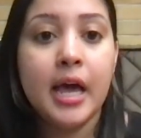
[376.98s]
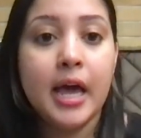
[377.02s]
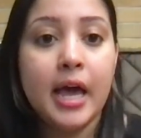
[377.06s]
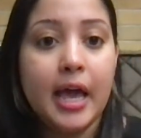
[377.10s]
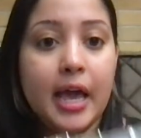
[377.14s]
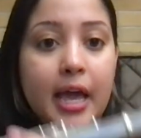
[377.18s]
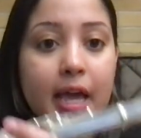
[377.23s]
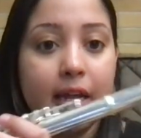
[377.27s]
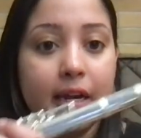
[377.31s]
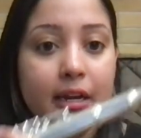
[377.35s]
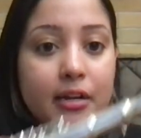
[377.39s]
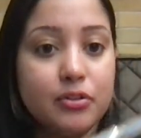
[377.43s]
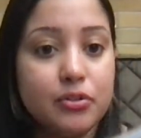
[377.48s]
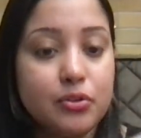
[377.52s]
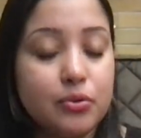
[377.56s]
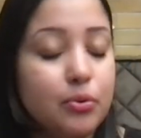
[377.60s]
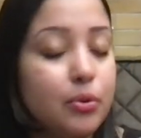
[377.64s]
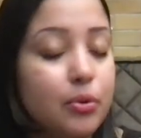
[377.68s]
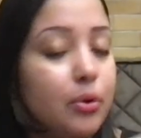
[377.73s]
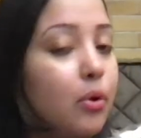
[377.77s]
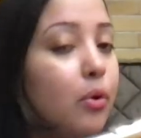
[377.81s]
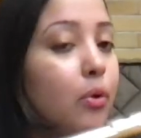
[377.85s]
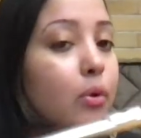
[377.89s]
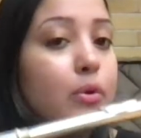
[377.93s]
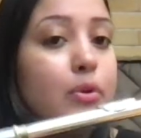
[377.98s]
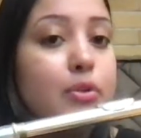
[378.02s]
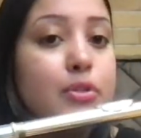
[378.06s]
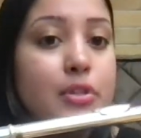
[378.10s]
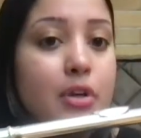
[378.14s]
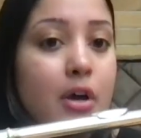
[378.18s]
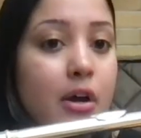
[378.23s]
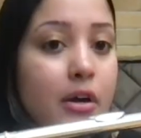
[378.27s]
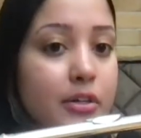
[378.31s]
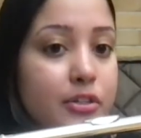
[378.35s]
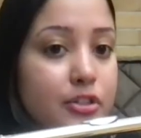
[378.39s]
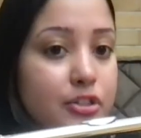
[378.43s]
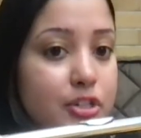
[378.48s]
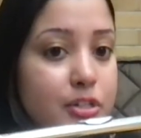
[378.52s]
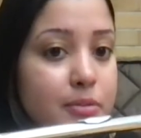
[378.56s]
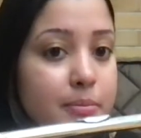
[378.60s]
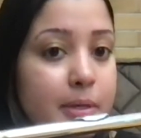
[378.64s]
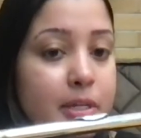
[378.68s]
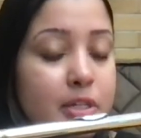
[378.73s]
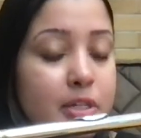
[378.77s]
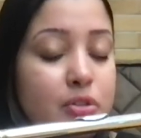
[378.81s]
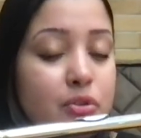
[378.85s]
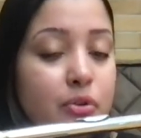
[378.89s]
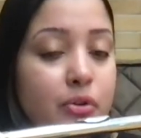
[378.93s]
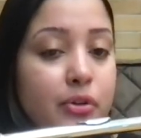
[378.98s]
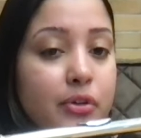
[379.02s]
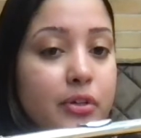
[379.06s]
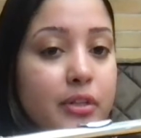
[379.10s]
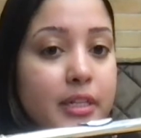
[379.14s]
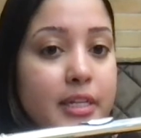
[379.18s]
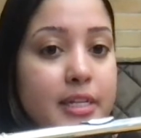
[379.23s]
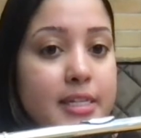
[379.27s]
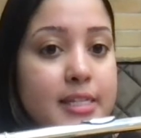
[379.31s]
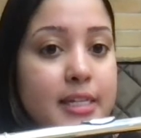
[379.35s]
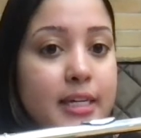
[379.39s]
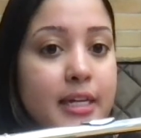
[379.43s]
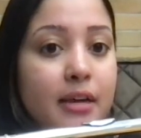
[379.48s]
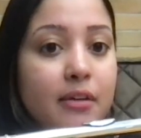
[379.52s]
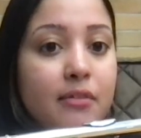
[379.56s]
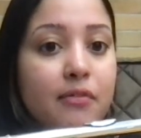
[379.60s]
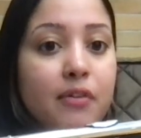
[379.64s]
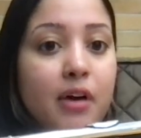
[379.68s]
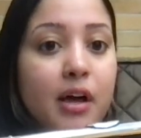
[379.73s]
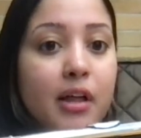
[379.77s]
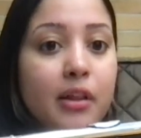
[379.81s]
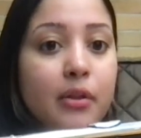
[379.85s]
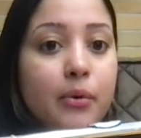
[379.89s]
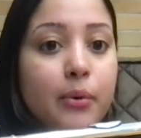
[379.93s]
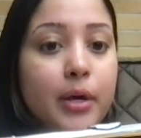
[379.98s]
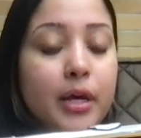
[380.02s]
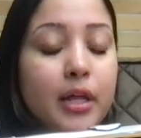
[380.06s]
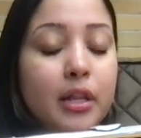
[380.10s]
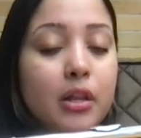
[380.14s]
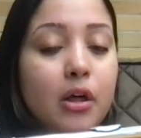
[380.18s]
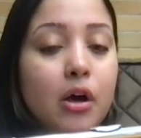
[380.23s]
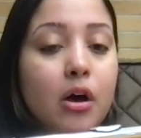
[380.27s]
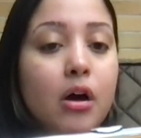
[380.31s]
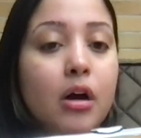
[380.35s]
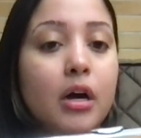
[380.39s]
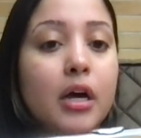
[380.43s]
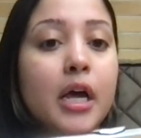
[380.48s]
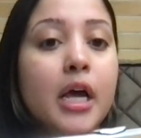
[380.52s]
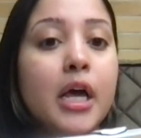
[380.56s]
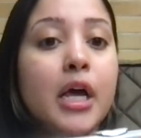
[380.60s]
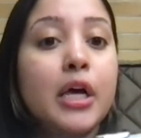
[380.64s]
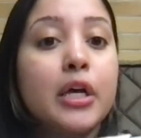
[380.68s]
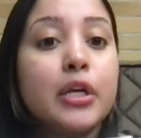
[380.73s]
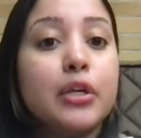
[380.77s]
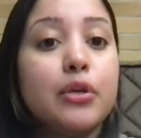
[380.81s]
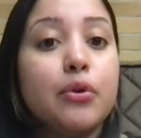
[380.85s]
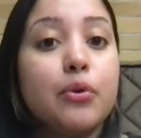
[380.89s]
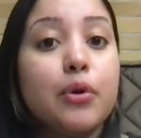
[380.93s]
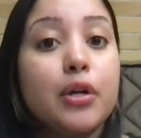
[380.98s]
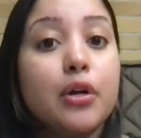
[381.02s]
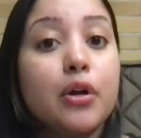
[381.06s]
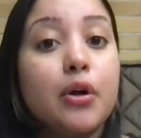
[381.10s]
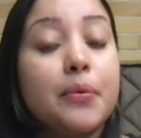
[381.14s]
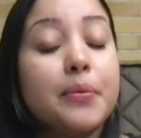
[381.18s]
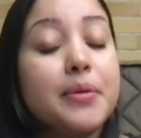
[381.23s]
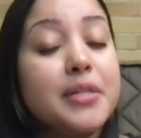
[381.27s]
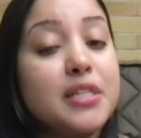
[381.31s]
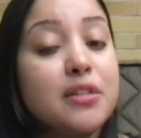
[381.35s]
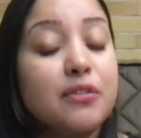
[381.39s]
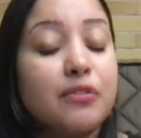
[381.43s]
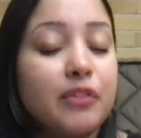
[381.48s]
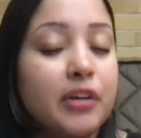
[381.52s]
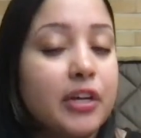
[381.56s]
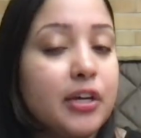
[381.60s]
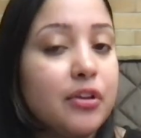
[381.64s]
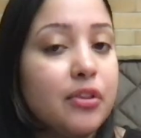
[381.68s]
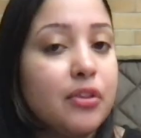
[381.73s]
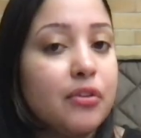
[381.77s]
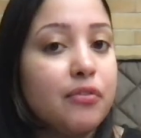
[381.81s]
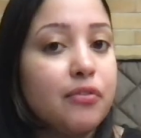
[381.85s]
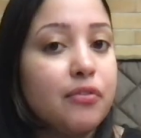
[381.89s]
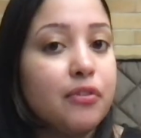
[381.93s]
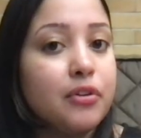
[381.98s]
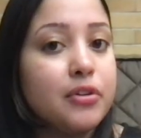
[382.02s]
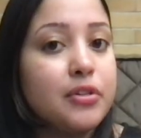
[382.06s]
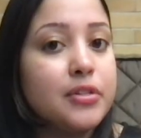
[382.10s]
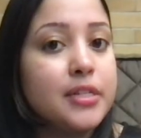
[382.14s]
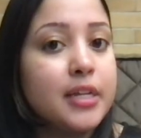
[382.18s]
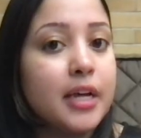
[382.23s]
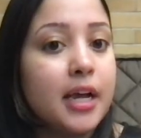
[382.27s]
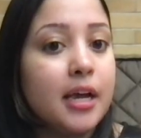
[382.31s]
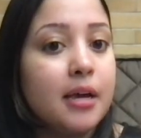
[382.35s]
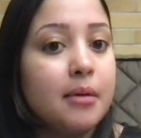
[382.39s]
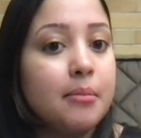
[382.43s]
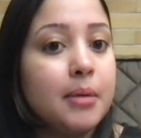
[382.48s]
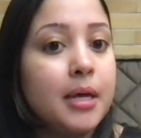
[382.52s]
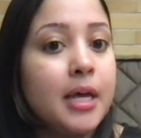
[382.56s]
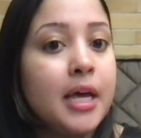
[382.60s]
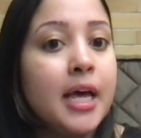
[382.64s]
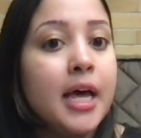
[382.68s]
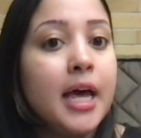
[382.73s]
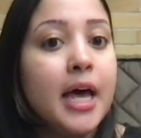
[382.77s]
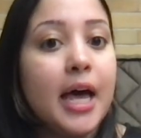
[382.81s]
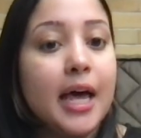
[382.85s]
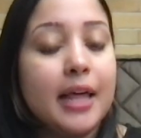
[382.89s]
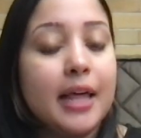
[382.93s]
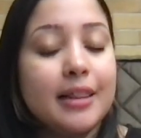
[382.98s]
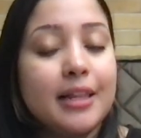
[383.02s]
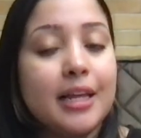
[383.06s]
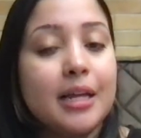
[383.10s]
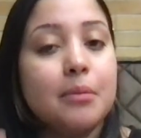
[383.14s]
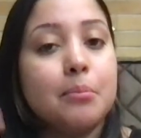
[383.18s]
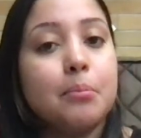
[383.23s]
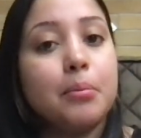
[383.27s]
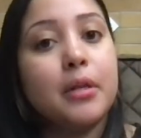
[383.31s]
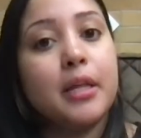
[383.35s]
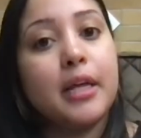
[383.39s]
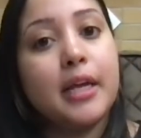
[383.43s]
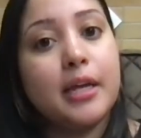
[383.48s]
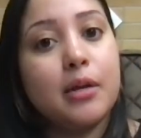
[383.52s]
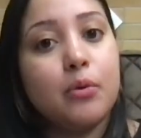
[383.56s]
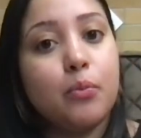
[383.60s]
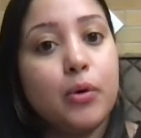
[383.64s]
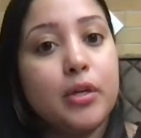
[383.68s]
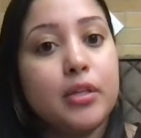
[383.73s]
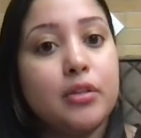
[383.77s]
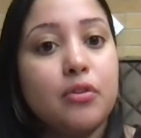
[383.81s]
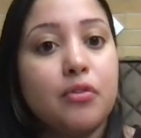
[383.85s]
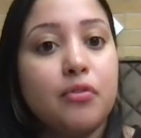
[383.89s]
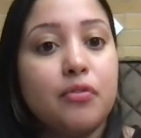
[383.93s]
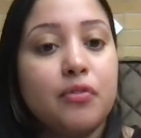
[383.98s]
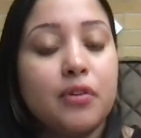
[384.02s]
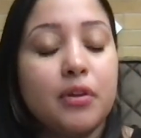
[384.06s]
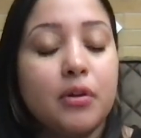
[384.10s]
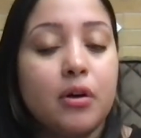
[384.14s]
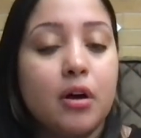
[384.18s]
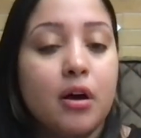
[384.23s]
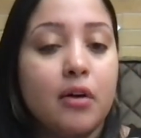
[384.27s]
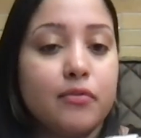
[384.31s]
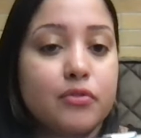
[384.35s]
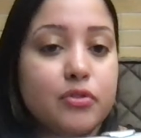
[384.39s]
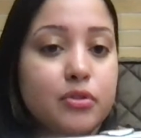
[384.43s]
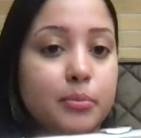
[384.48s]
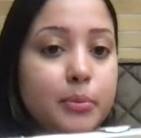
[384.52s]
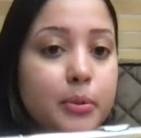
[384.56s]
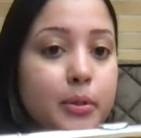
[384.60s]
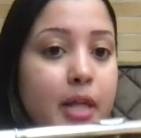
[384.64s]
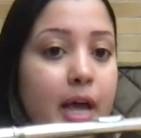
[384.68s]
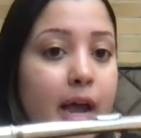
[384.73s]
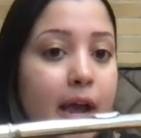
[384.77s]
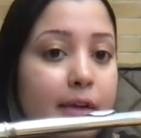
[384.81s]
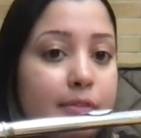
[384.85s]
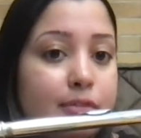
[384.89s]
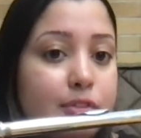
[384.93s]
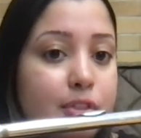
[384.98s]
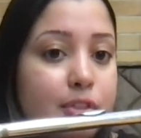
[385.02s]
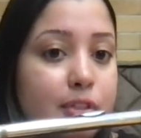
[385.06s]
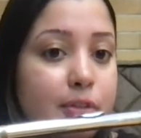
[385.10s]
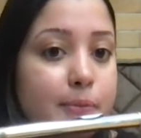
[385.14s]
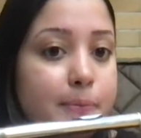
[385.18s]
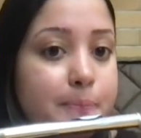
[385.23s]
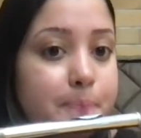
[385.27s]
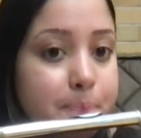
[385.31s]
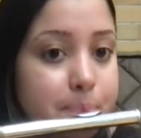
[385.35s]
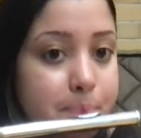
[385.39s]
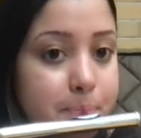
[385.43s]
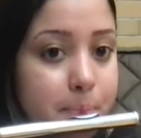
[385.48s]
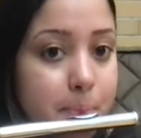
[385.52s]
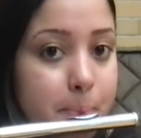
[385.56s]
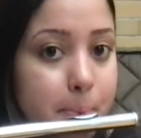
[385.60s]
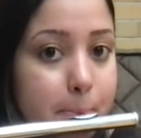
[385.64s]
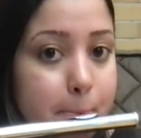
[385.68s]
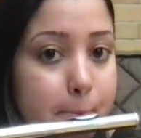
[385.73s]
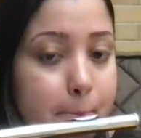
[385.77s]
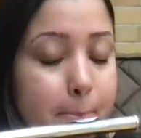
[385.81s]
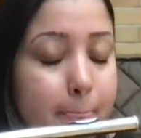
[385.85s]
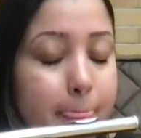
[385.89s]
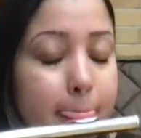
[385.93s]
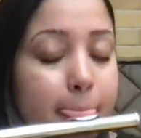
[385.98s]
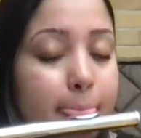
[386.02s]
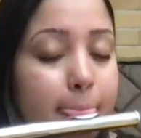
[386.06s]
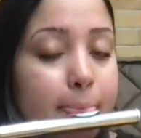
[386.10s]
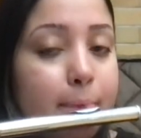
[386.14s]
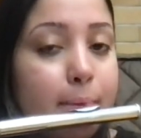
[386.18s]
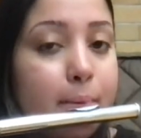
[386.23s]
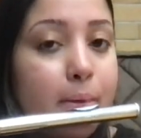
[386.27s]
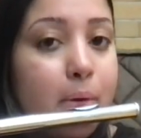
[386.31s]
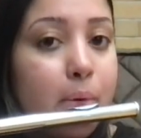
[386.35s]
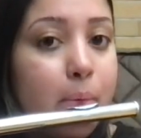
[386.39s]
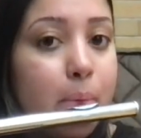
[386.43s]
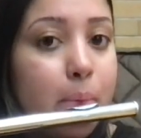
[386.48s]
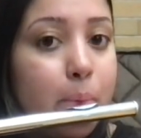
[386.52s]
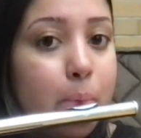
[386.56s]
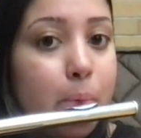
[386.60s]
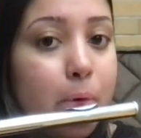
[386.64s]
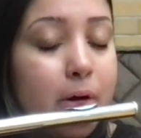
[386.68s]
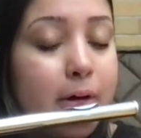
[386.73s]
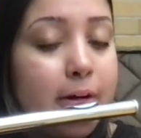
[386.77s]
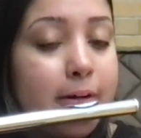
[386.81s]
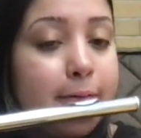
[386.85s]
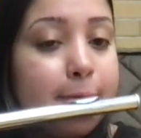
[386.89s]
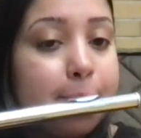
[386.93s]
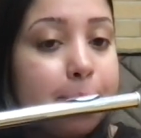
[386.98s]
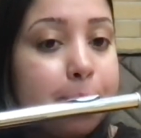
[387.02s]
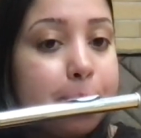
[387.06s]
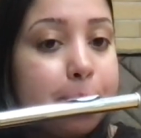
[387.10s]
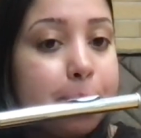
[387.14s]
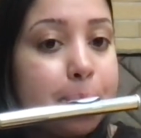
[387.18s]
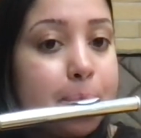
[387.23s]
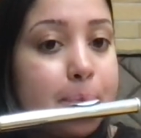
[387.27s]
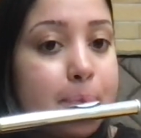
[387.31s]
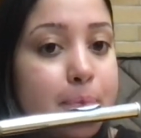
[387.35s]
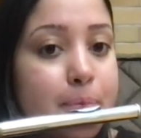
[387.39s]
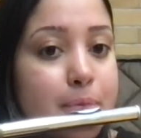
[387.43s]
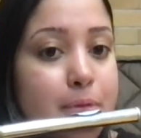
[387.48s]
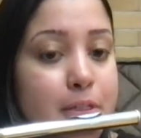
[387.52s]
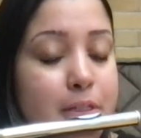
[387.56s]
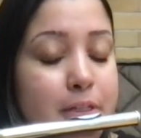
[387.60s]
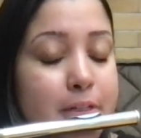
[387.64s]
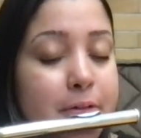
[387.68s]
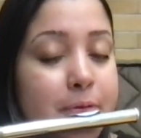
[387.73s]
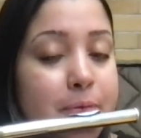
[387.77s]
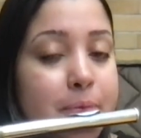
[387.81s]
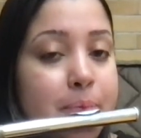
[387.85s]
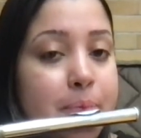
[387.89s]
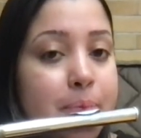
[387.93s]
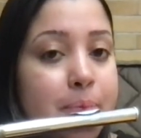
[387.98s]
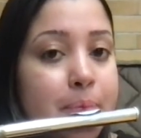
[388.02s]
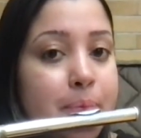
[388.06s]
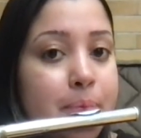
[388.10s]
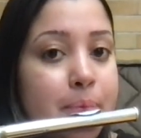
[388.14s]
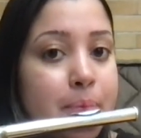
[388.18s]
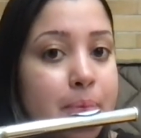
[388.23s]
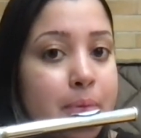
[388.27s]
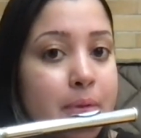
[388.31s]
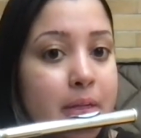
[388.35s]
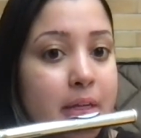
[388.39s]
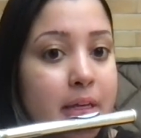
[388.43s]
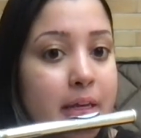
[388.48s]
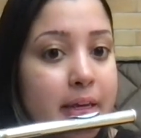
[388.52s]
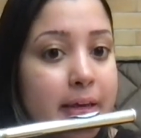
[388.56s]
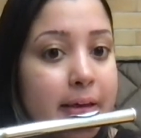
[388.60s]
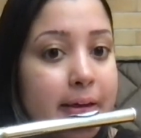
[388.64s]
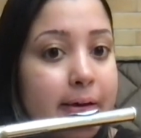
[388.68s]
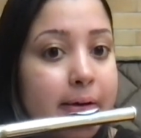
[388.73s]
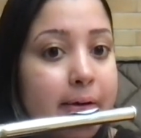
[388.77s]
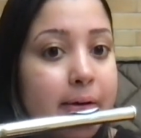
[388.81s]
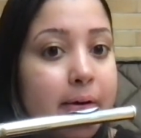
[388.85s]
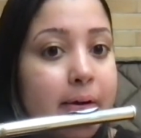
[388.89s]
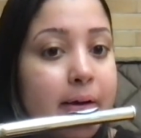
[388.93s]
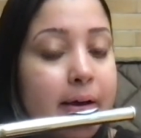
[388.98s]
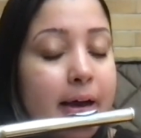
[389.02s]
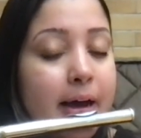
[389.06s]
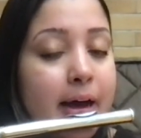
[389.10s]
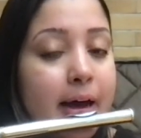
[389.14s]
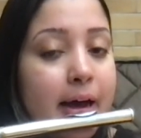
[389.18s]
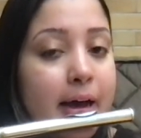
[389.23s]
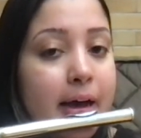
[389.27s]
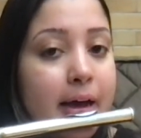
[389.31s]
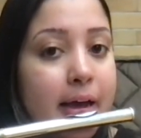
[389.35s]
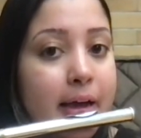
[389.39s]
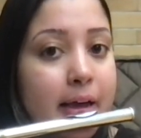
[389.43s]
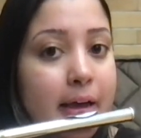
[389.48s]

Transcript: and I'll do the whole song. Just make sure you're listening, following along. You can always finger the first time and then play it when you feel comfortable after. One, two, here I